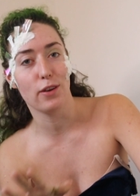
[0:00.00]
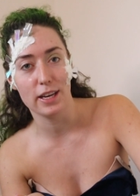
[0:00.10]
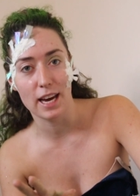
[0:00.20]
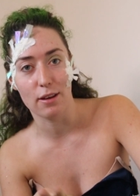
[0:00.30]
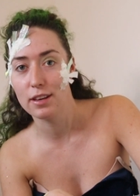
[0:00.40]

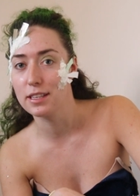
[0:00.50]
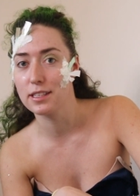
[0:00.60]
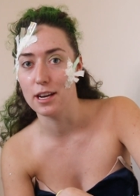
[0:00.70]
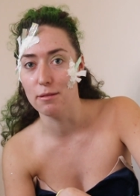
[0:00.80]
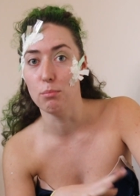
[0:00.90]
funny how things
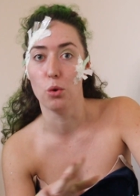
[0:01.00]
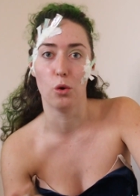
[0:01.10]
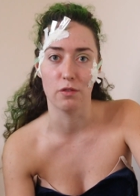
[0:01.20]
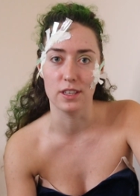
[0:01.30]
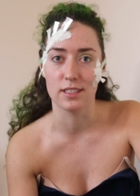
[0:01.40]
kind of
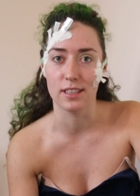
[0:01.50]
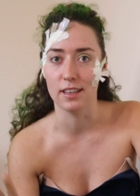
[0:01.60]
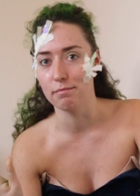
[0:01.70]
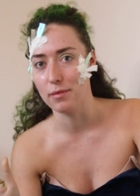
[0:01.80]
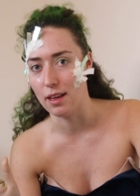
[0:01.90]
morph
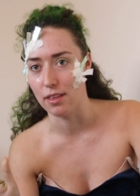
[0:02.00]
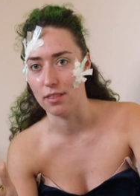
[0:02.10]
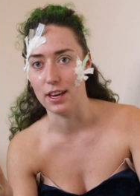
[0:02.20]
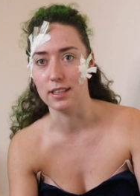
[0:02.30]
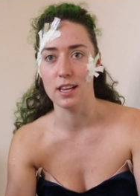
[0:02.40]
into other
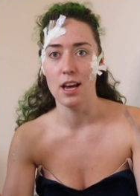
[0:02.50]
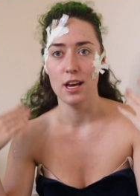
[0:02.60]
things.